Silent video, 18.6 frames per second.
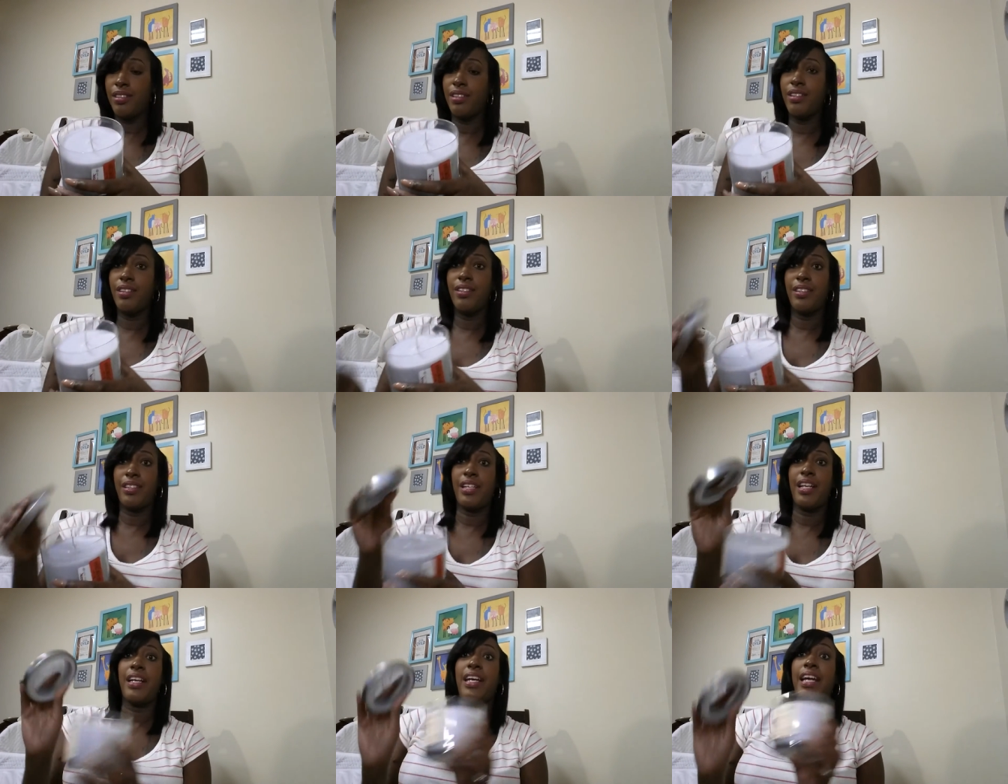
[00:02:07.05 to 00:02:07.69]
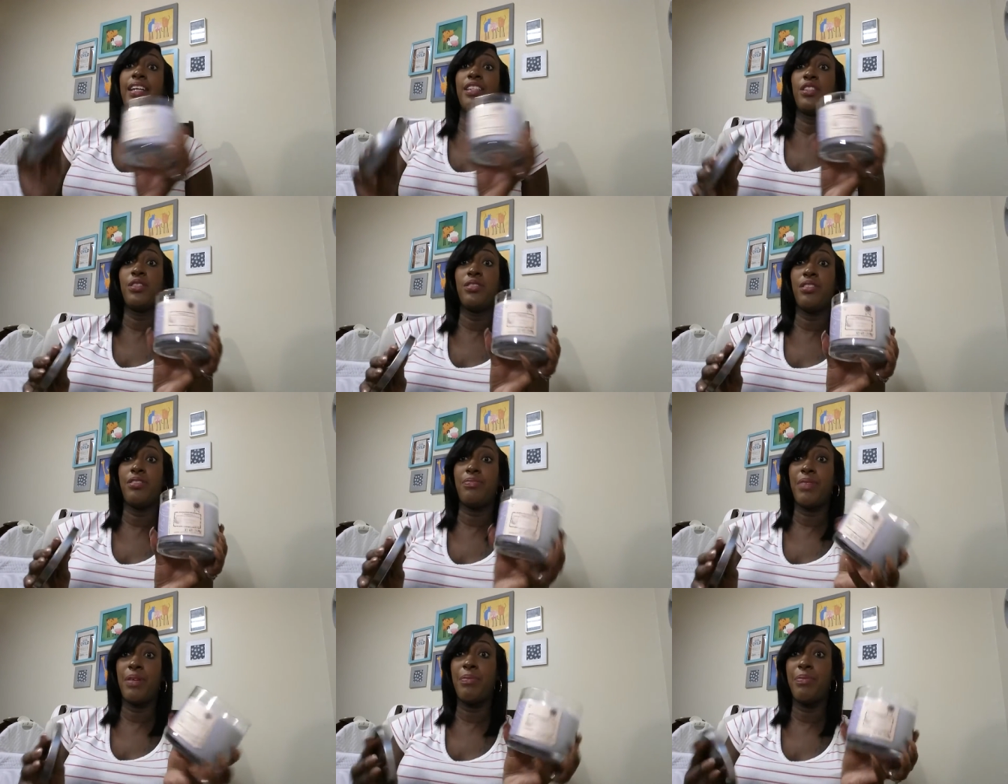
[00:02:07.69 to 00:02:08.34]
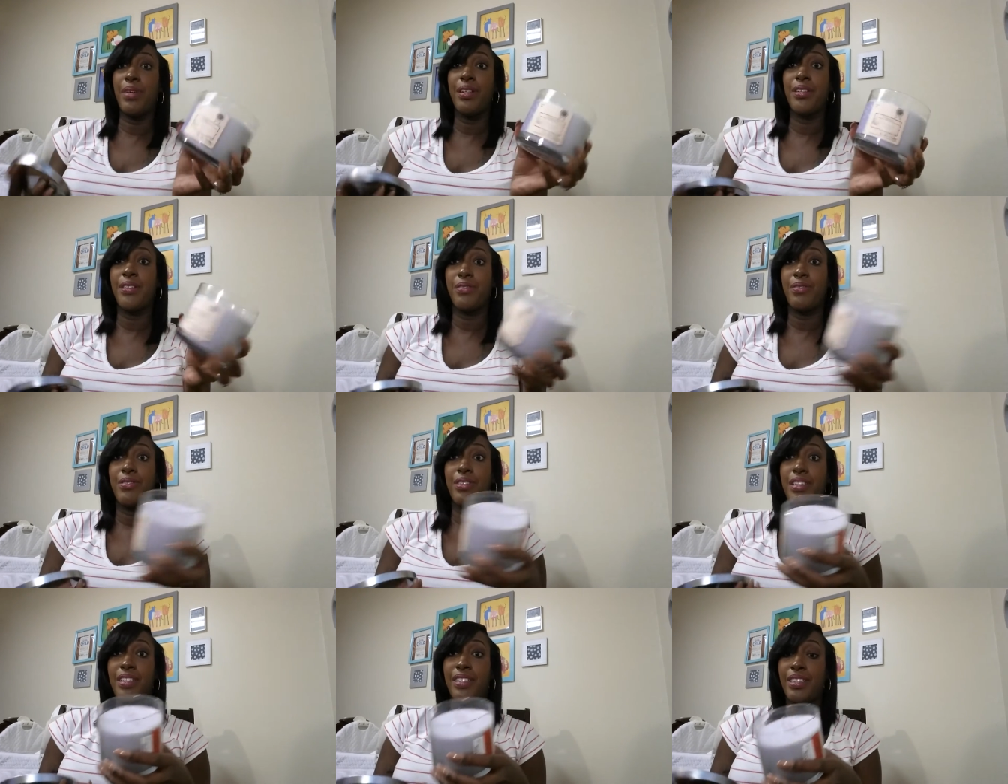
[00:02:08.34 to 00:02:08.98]
Lord, I got two of them. I'm
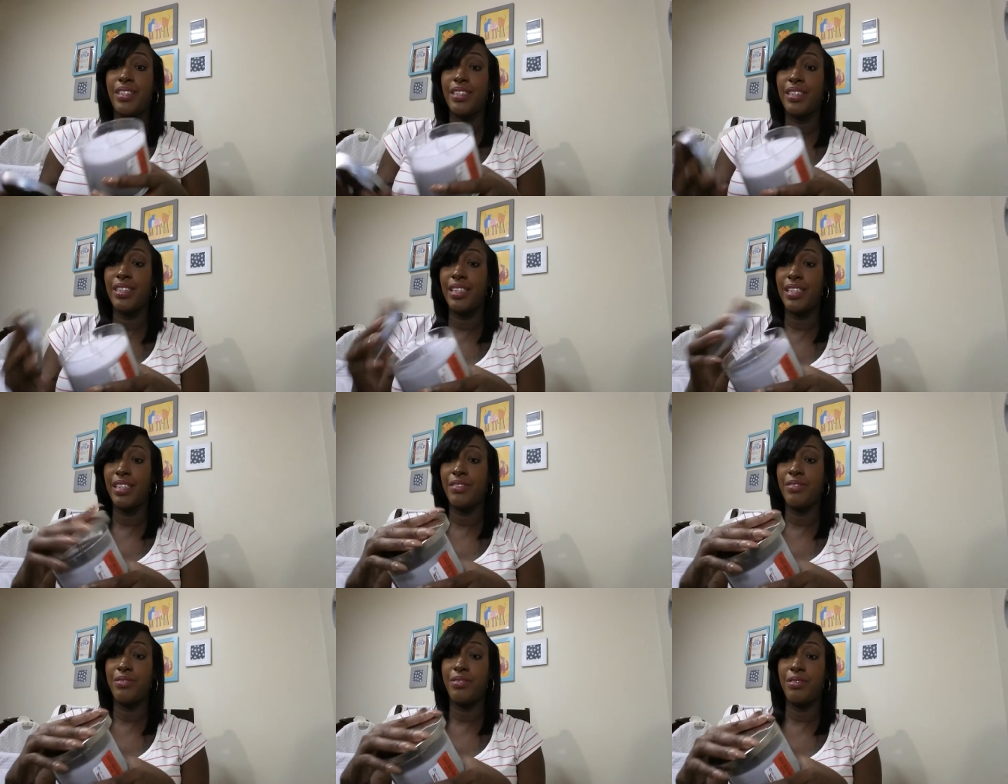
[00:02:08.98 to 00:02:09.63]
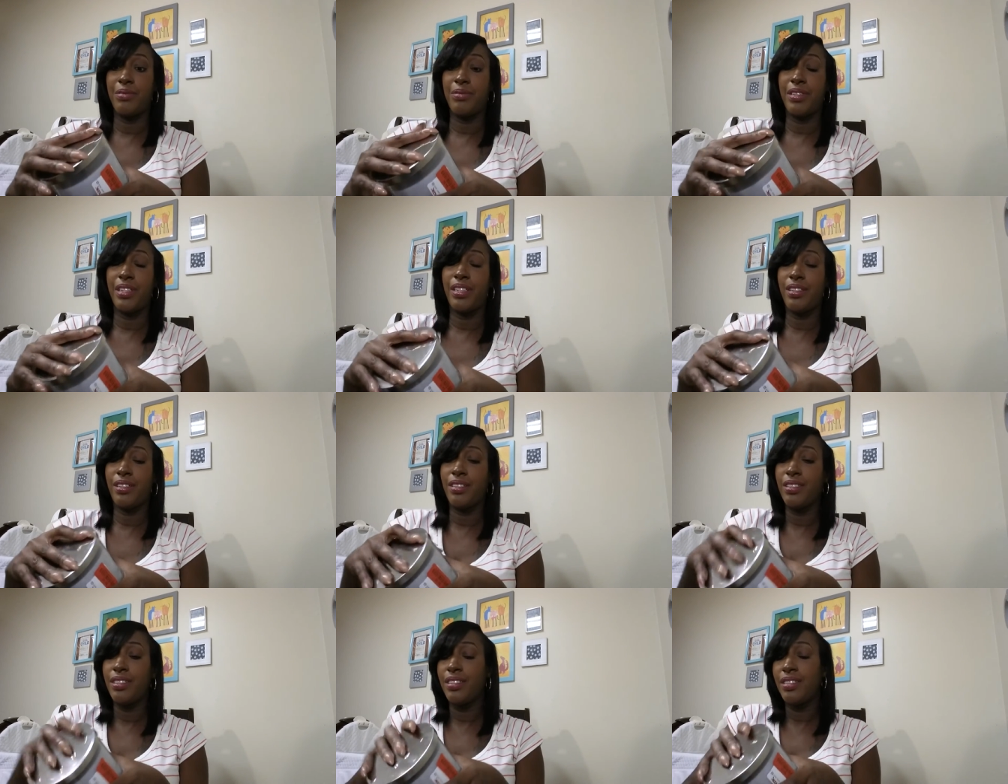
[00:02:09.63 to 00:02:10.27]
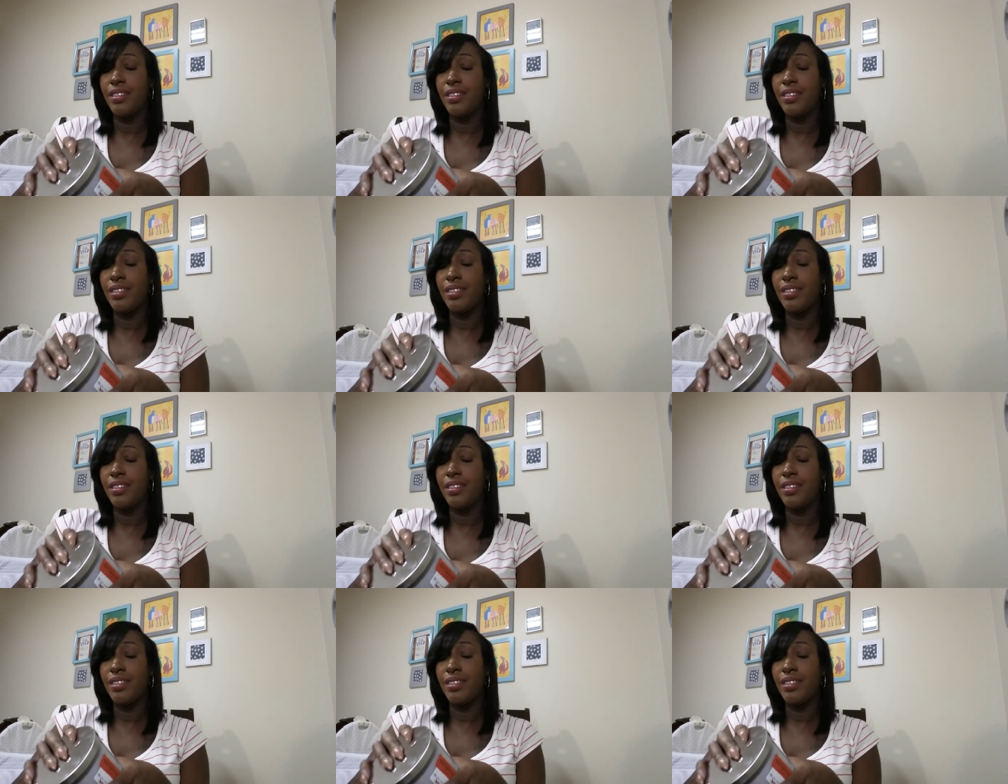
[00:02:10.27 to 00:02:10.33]
burning one that's in the living room now.